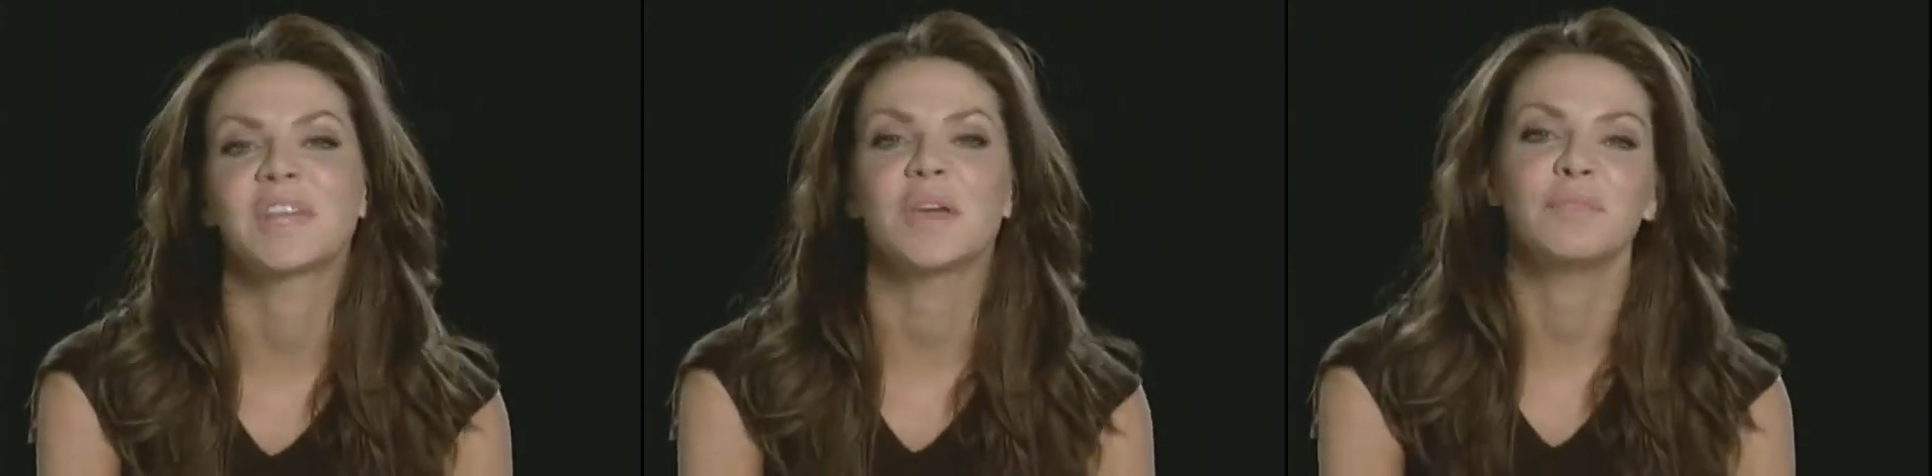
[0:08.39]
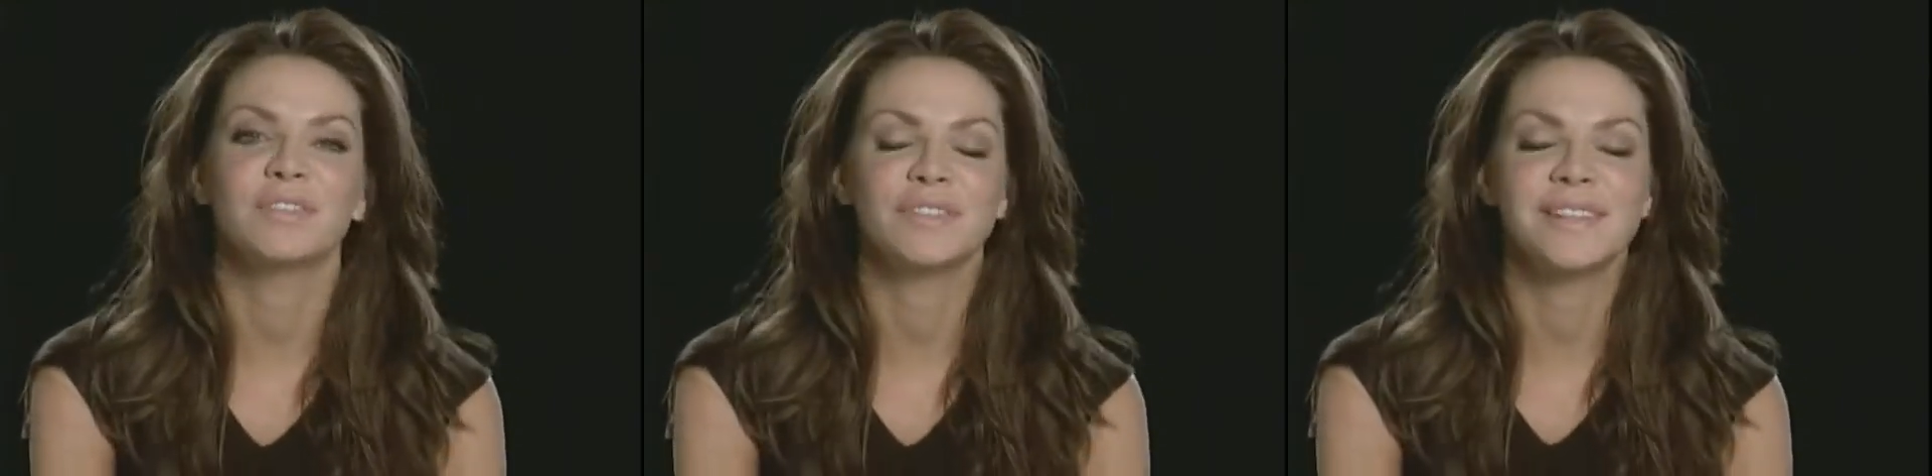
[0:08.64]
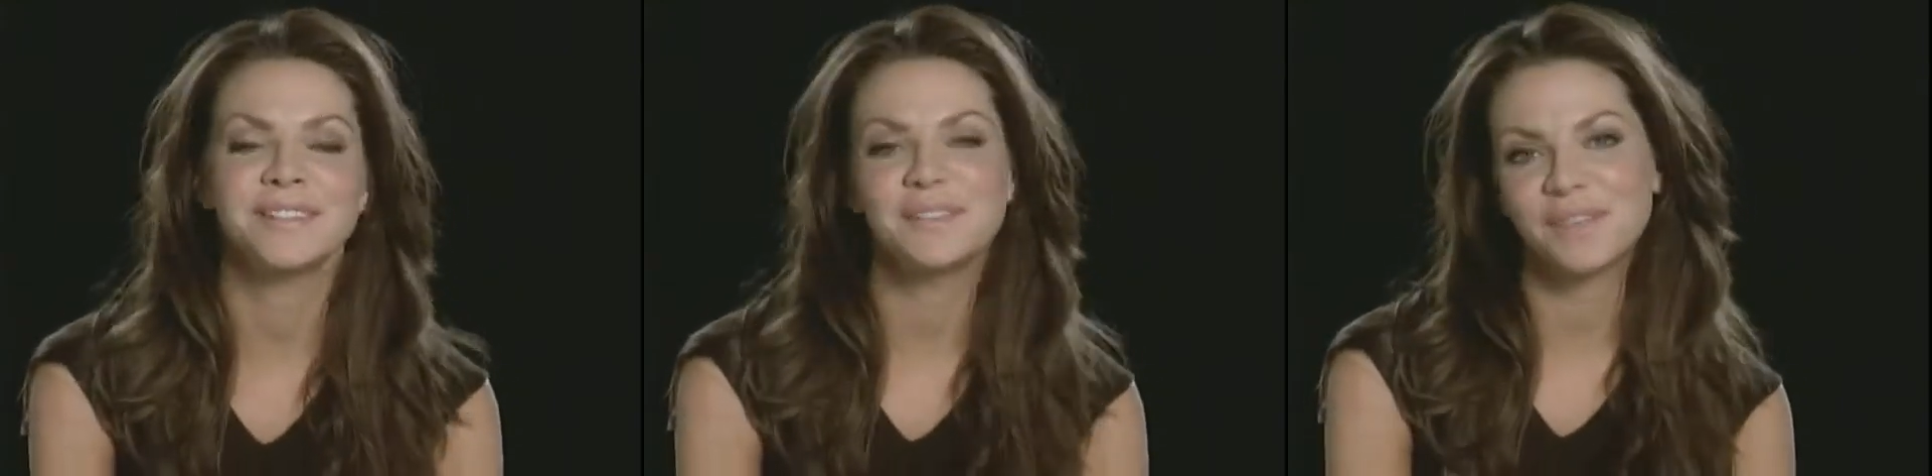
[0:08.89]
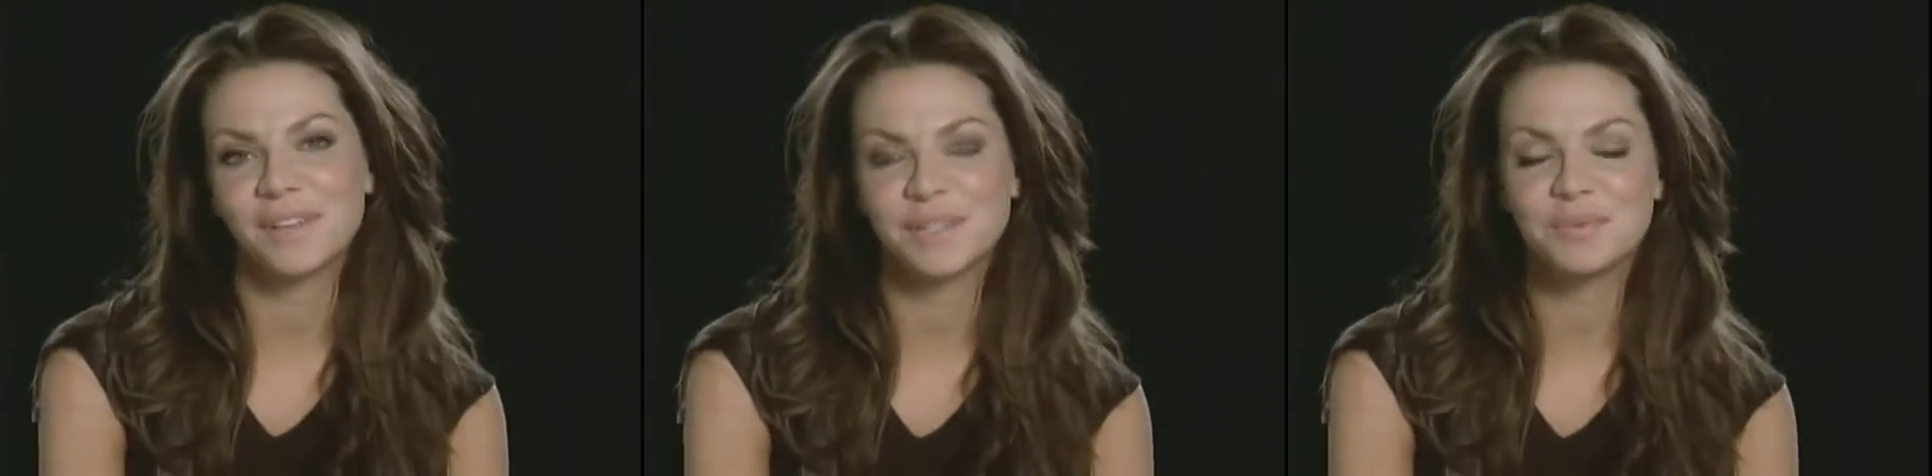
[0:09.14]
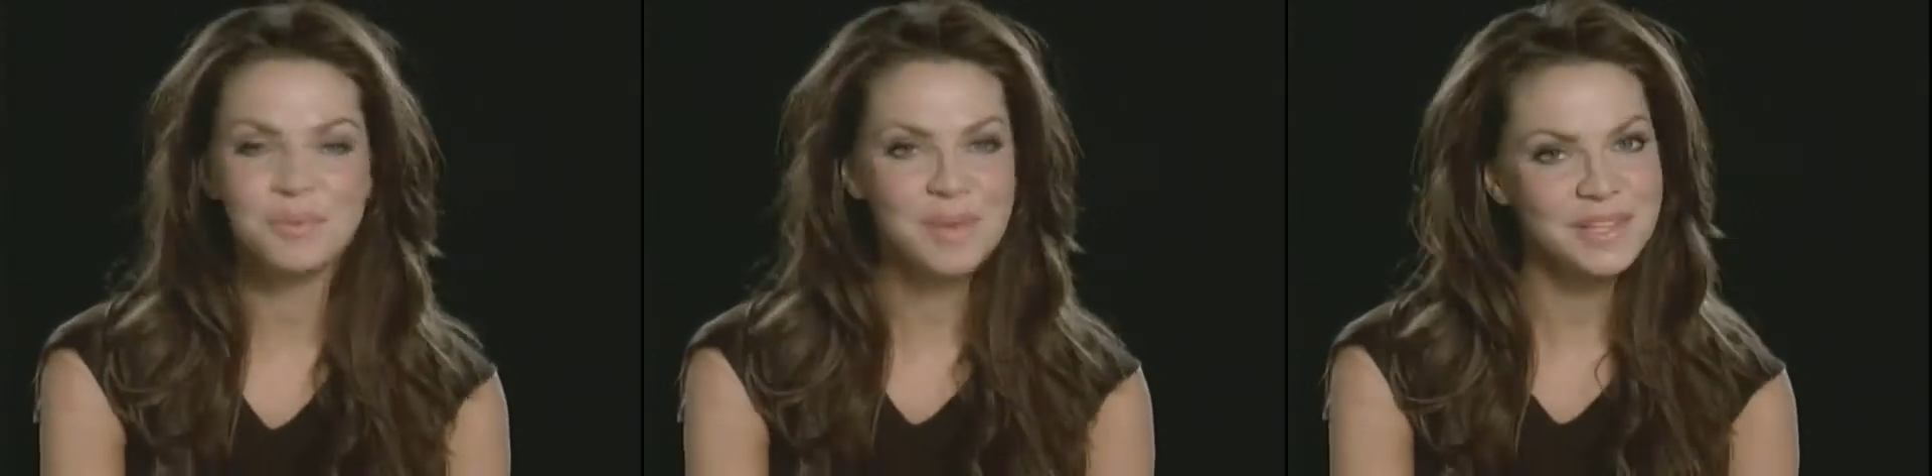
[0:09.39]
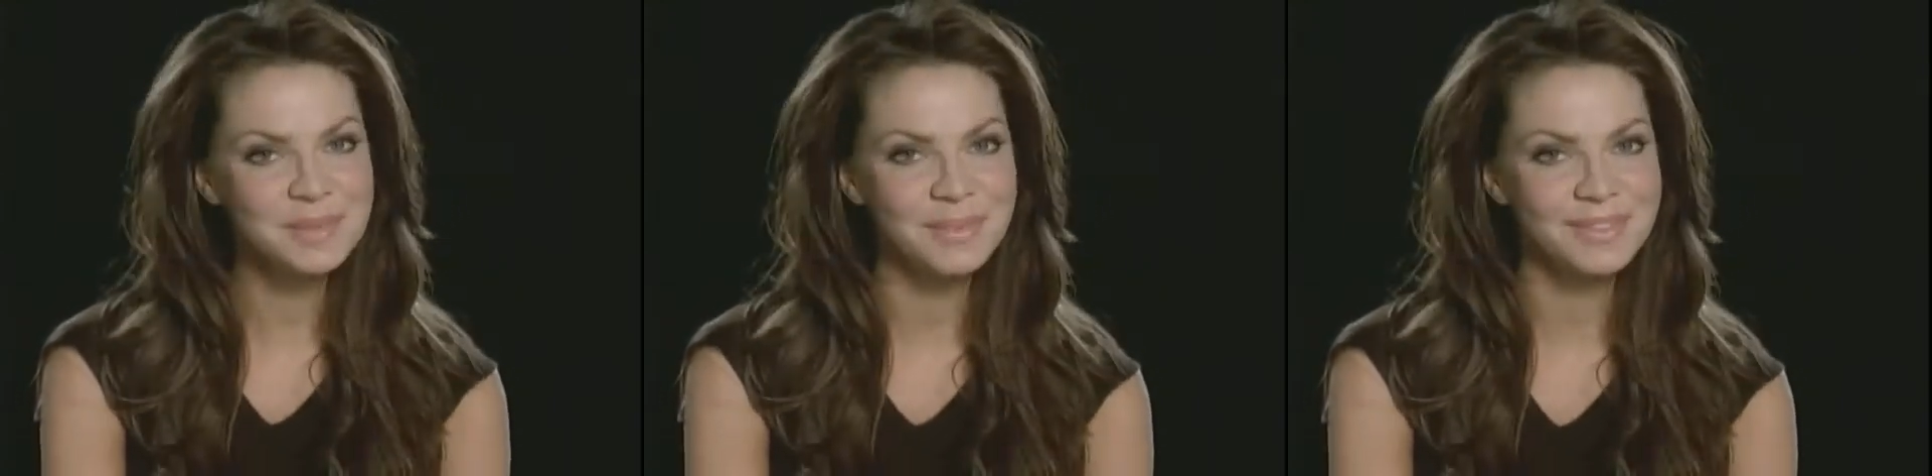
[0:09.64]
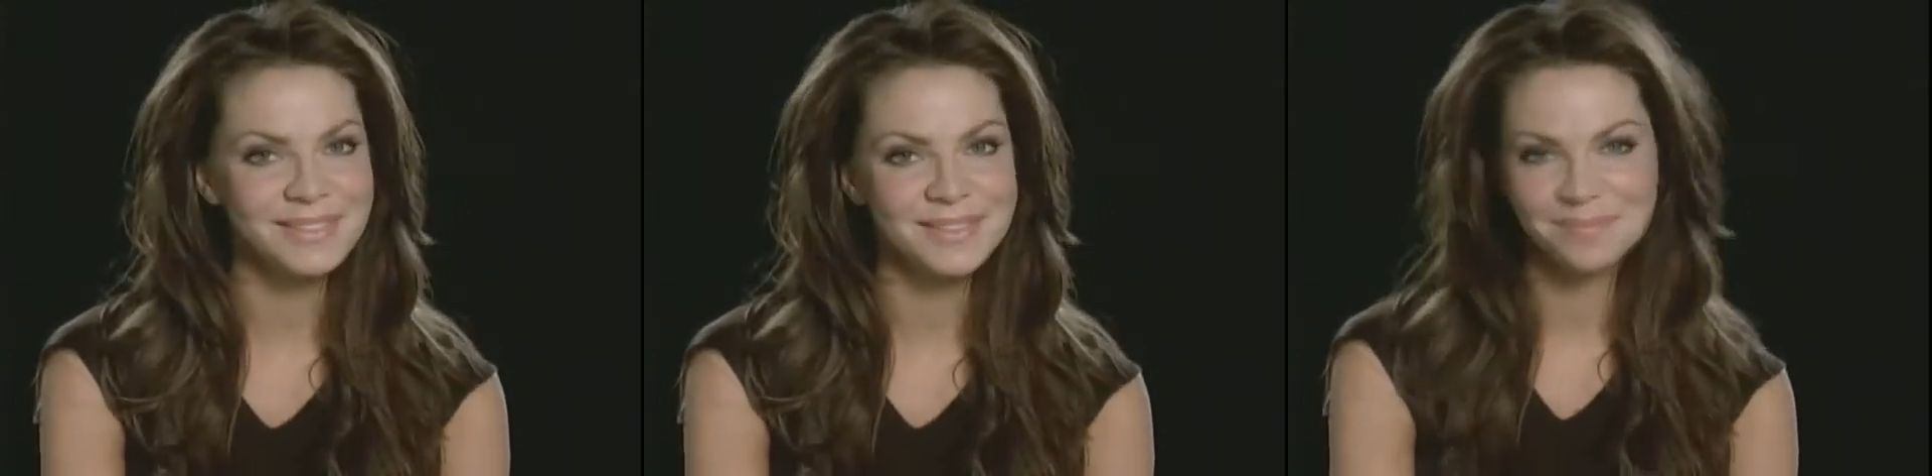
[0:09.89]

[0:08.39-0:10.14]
Gave me a few days to find his replacement.